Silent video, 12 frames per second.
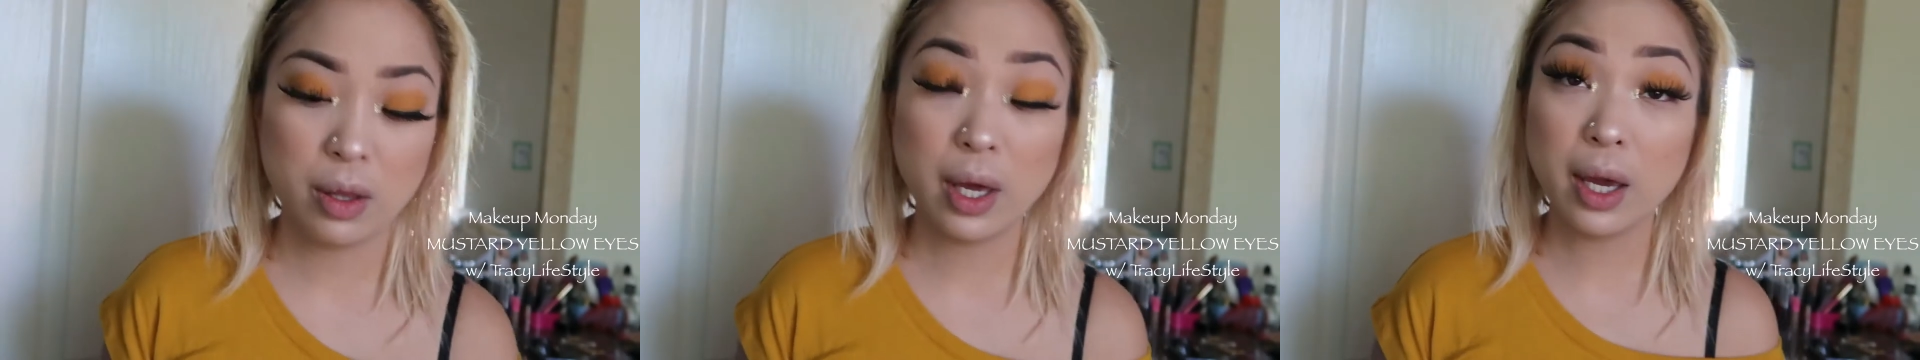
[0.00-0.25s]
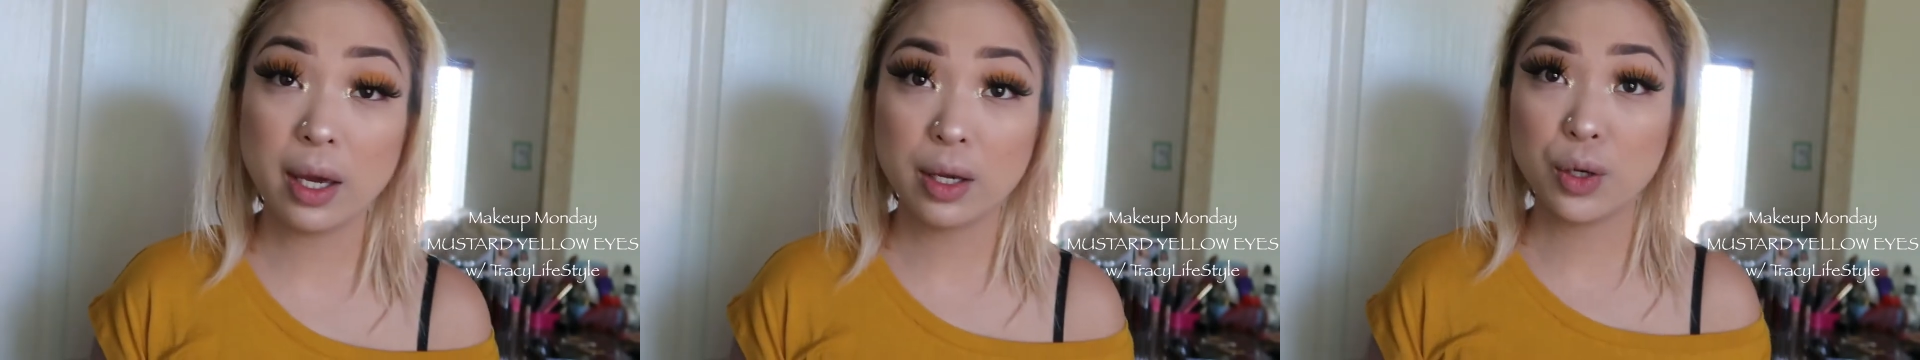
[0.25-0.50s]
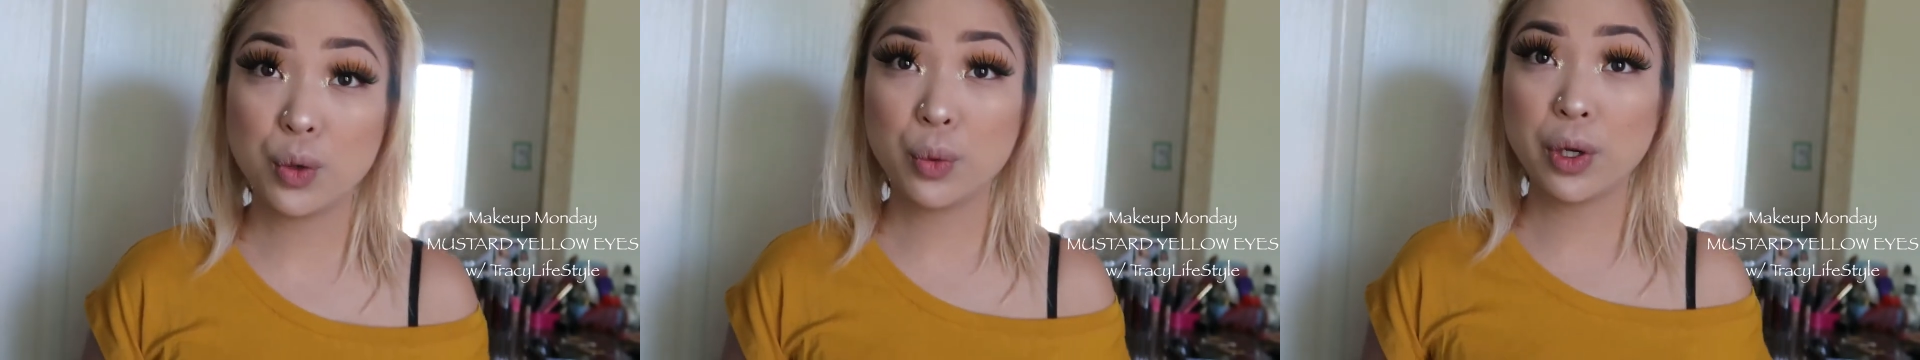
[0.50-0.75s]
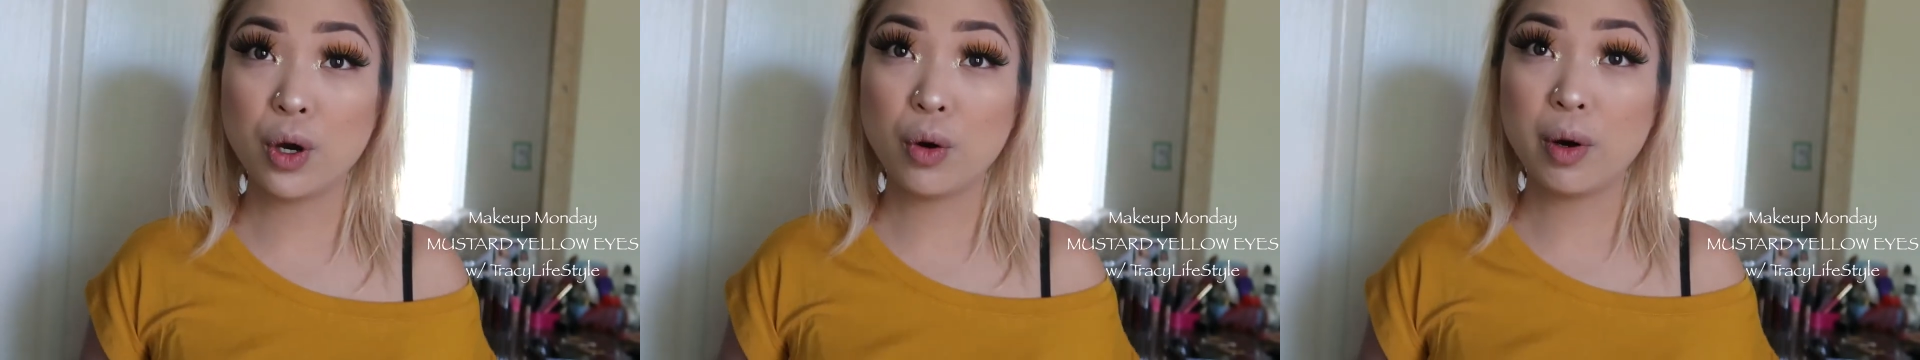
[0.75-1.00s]
Then
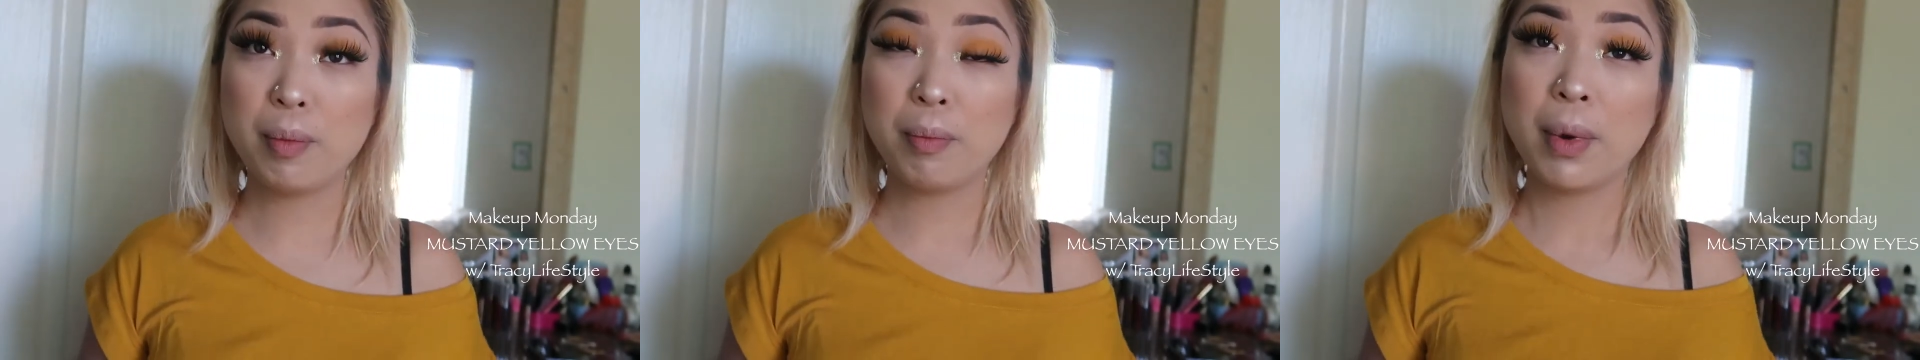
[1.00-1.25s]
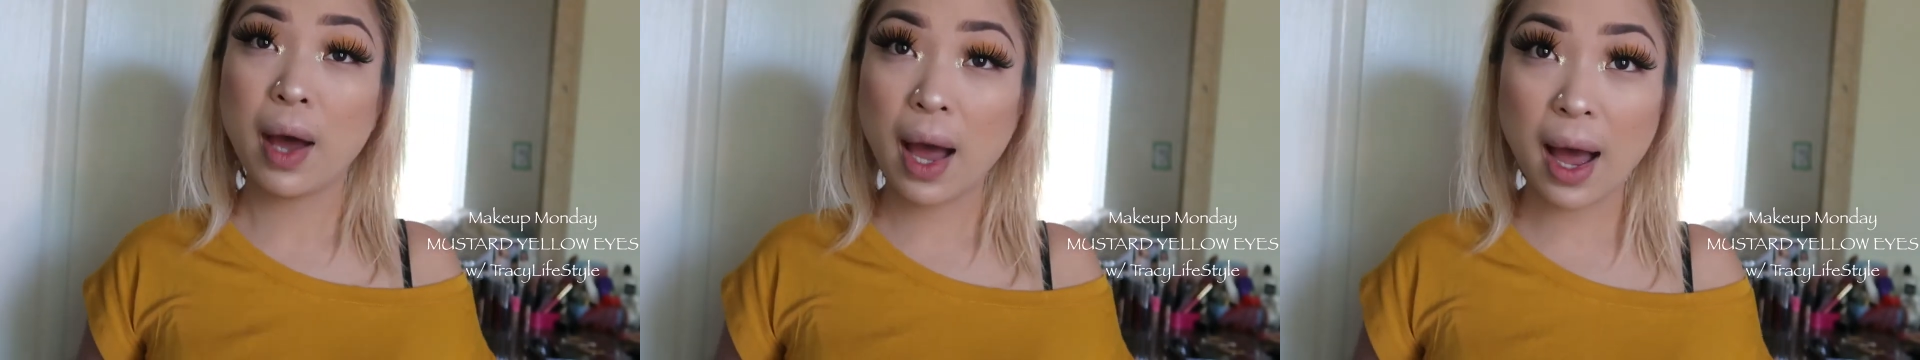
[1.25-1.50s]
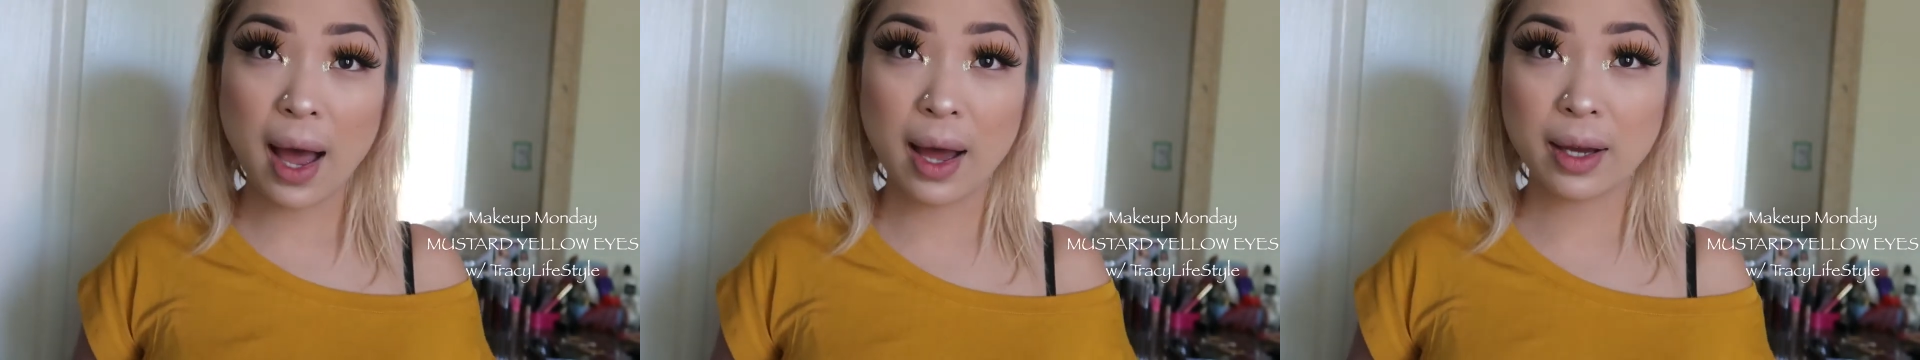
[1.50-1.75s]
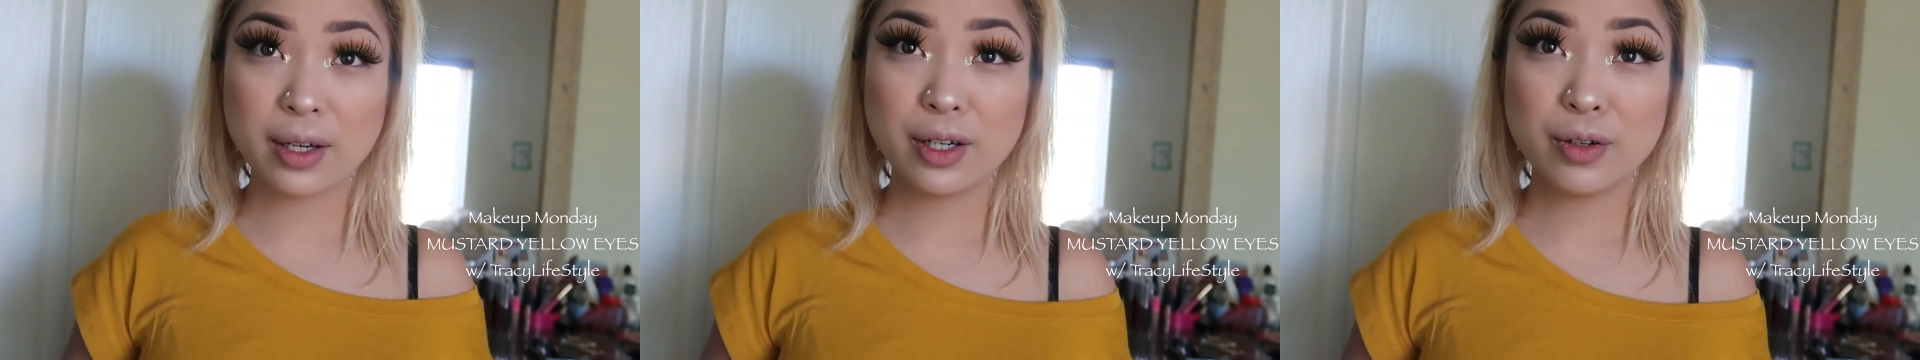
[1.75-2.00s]
we're going
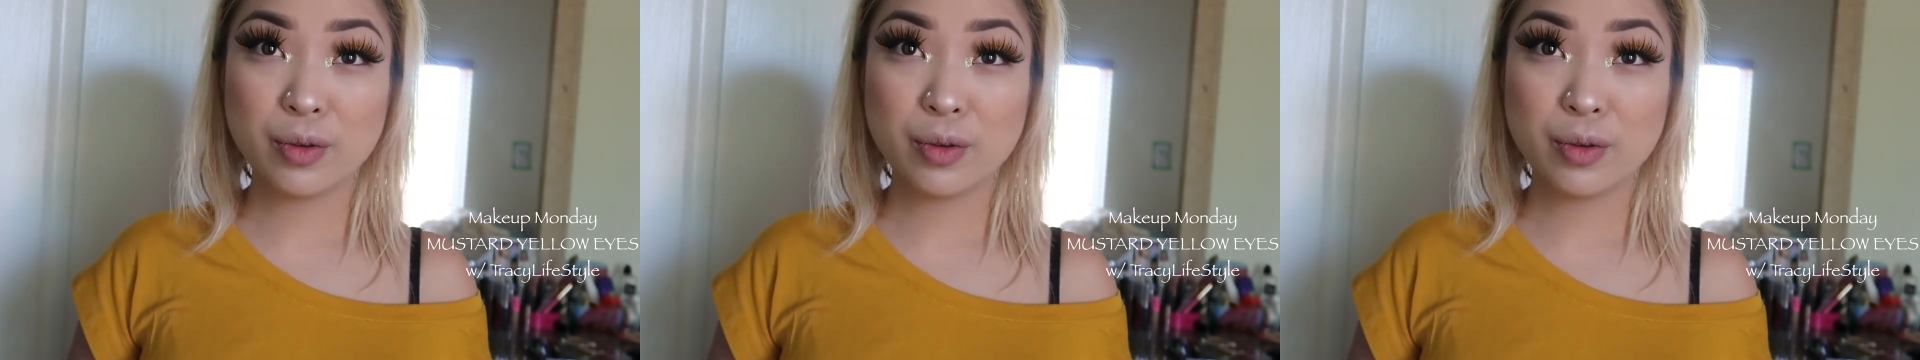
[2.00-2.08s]
back,